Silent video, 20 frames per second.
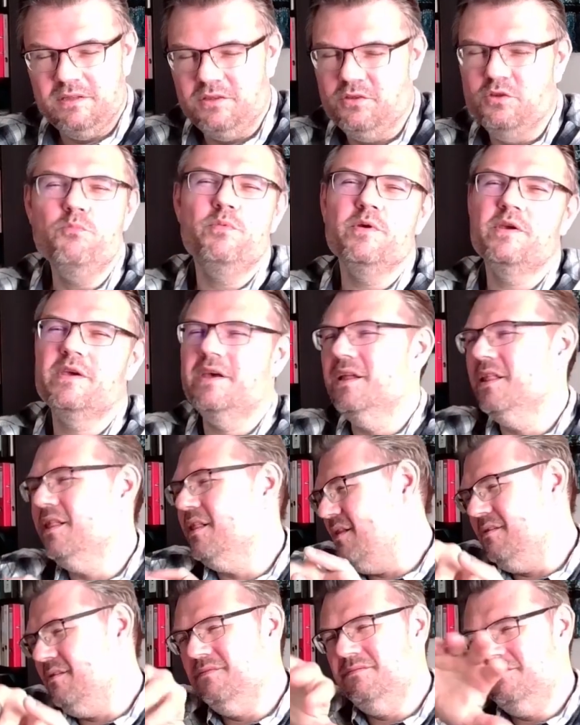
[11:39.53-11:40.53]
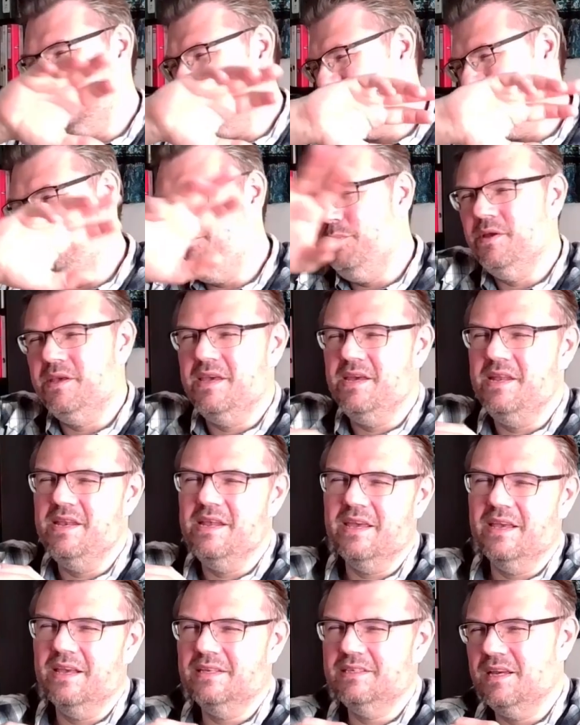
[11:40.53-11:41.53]
typical
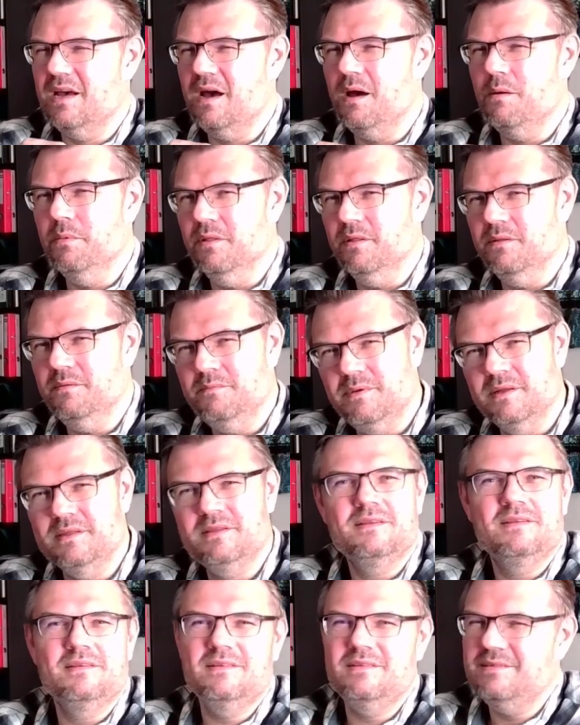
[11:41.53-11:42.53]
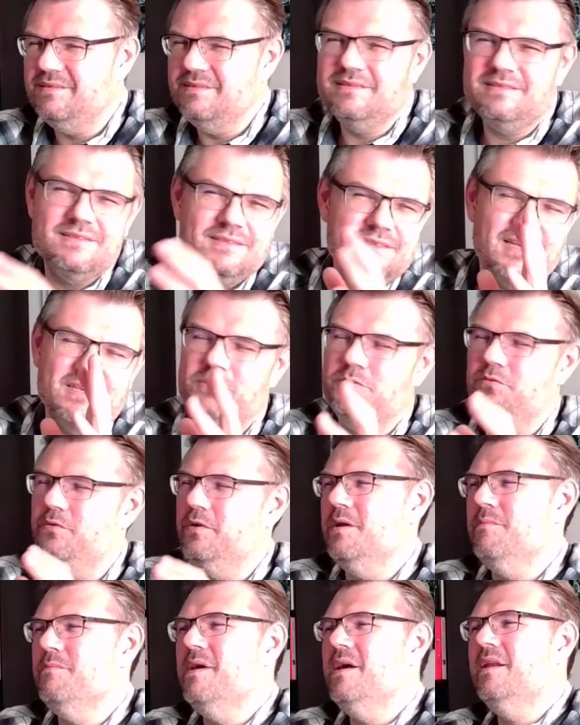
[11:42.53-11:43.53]
beginning example, but it doesn't
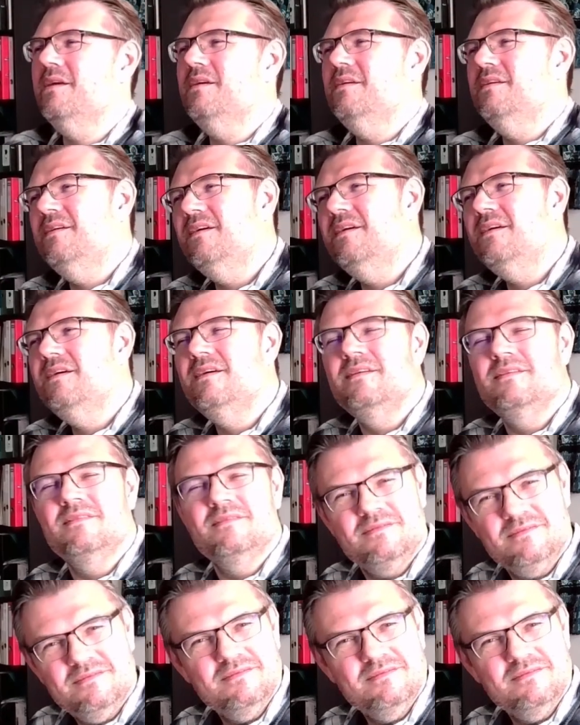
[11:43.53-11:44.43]
really matter. Yeah?